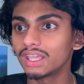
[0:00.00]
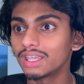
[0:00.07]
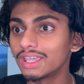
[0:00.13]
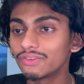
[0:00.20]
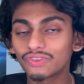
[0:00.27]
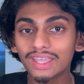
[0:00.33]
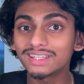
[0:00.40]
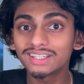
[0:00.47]
If
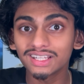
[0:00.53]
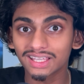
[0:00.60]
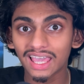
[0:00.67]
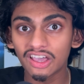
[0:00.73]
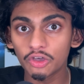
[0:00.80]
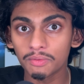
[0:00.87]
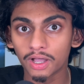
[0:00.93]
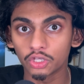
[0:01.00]
they didn't
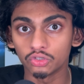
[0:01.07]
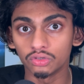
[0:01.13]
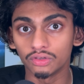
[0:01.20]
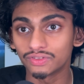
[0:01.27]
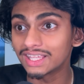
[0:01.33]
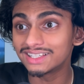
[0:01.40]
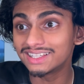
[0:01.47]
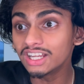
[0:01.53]
care about you, if
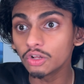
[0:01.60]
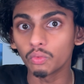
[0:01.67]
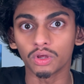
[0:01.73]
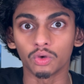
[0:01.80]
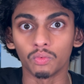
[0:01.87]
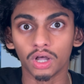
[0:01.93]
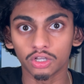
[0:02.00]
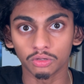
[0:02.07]
they didn't want to
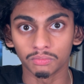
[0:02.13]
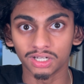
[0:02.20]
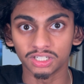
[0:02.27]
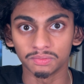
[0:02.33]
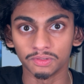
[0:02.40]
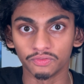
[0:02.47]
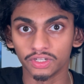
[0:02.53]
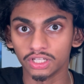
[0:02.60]
work on
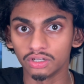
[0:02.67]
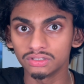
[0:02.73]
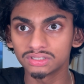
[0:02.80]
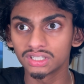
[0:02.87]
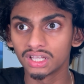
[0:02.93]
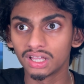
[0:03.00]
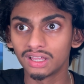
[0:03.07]
multiple videos,